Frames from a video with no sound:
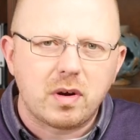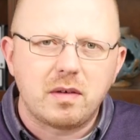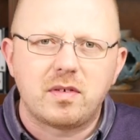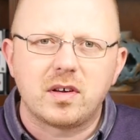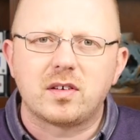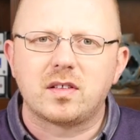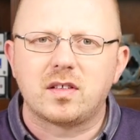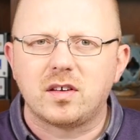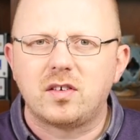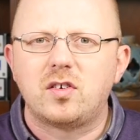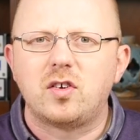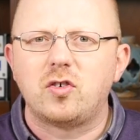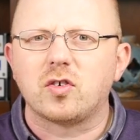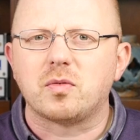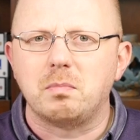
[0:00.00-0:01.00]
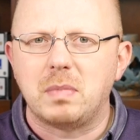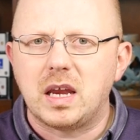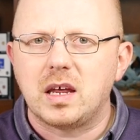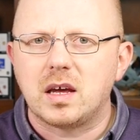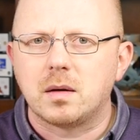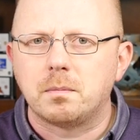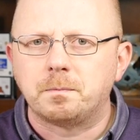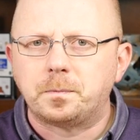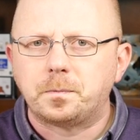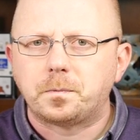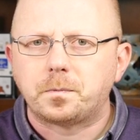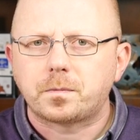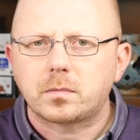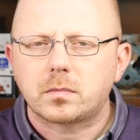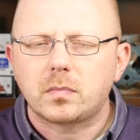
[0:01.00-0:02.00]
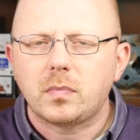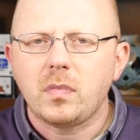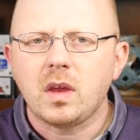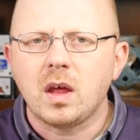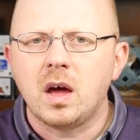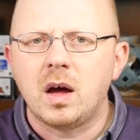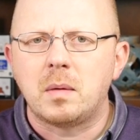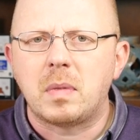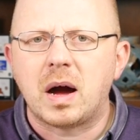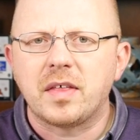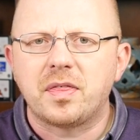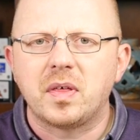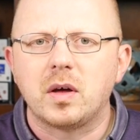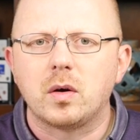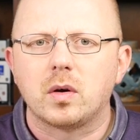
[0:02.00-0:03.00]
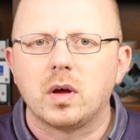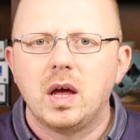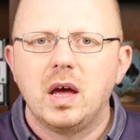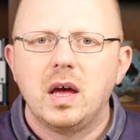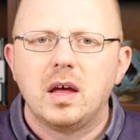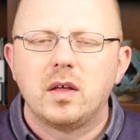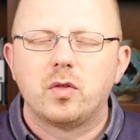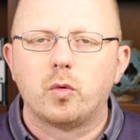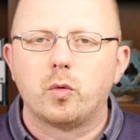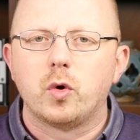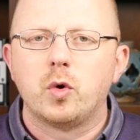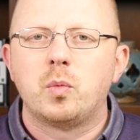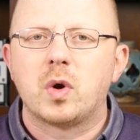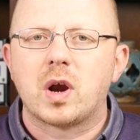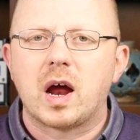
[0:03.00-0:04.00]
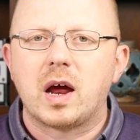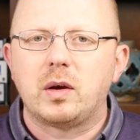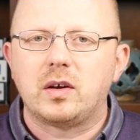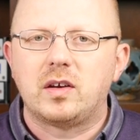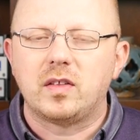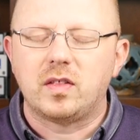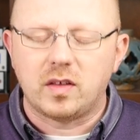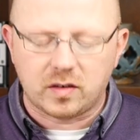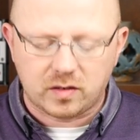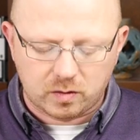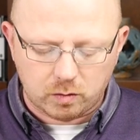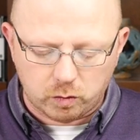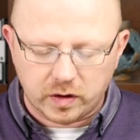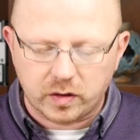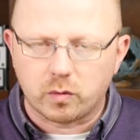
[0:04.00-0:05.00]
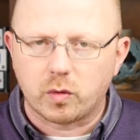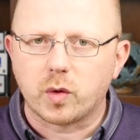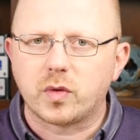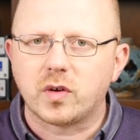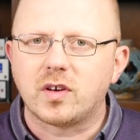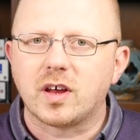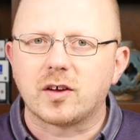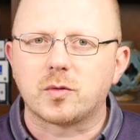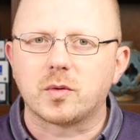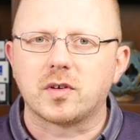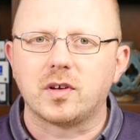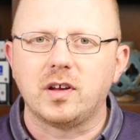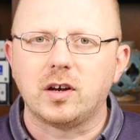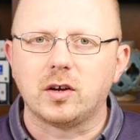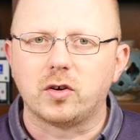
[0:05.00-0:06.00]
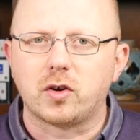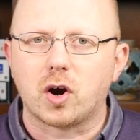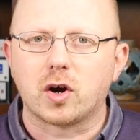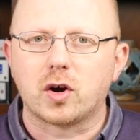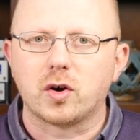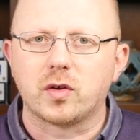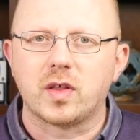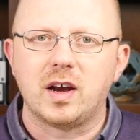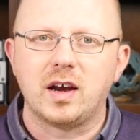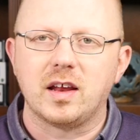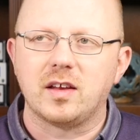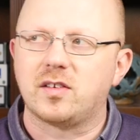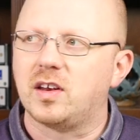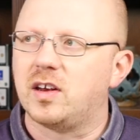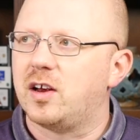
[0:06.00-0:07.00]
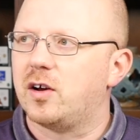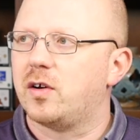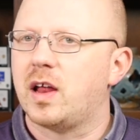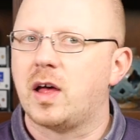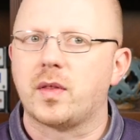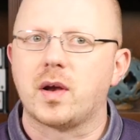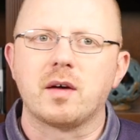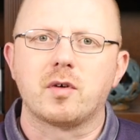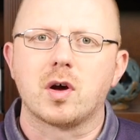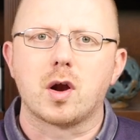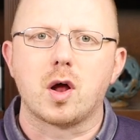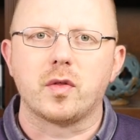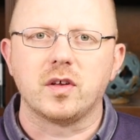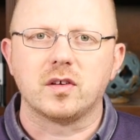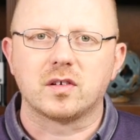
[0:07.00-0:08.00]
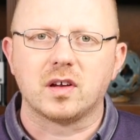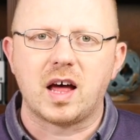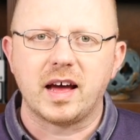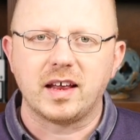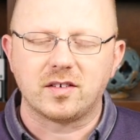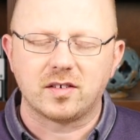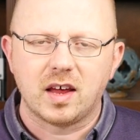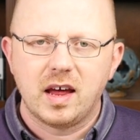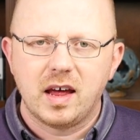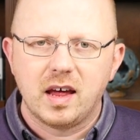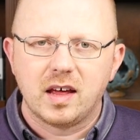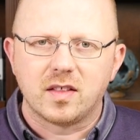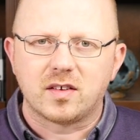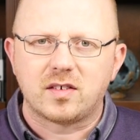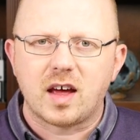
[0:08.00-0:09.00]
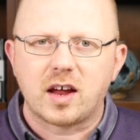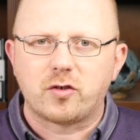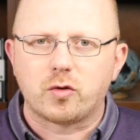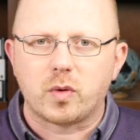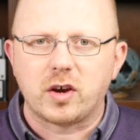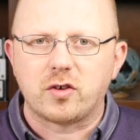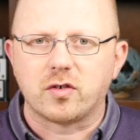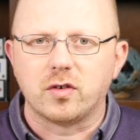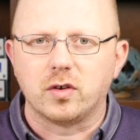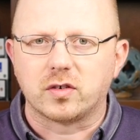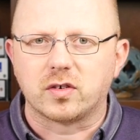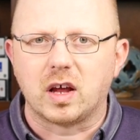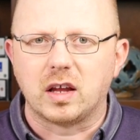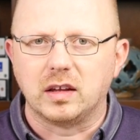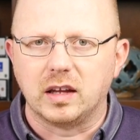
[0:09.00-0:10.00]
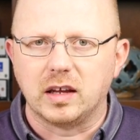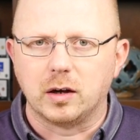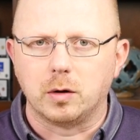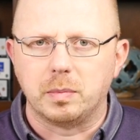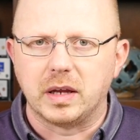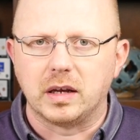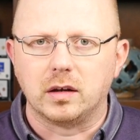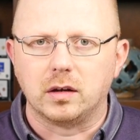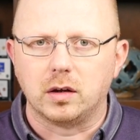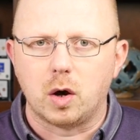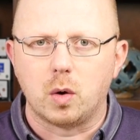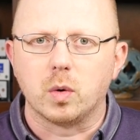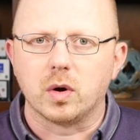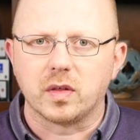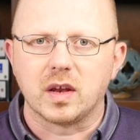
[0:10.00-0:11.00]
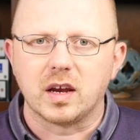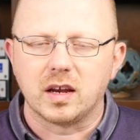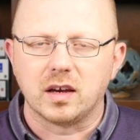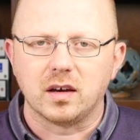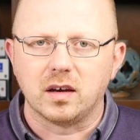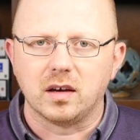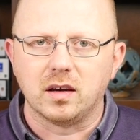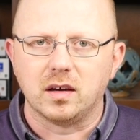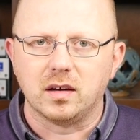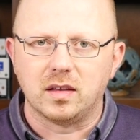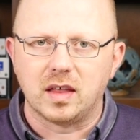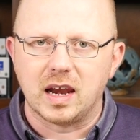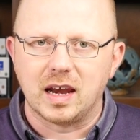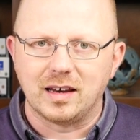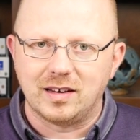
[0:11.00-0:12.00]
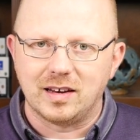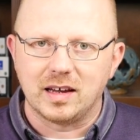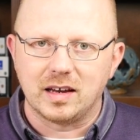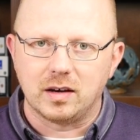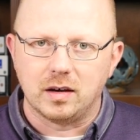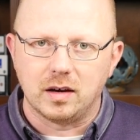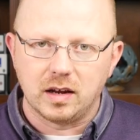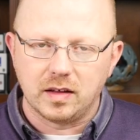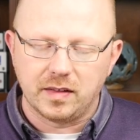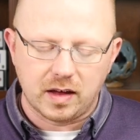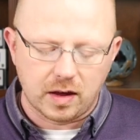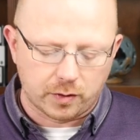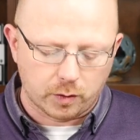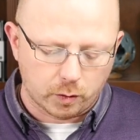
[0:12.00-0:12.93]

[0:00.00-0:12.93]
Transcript: revisit this to just medium. I think the room when I did this, wrote the test, was a little darker than it is in here. Now that I've got all these lights, the saturation looks a little bit lower than it did in the other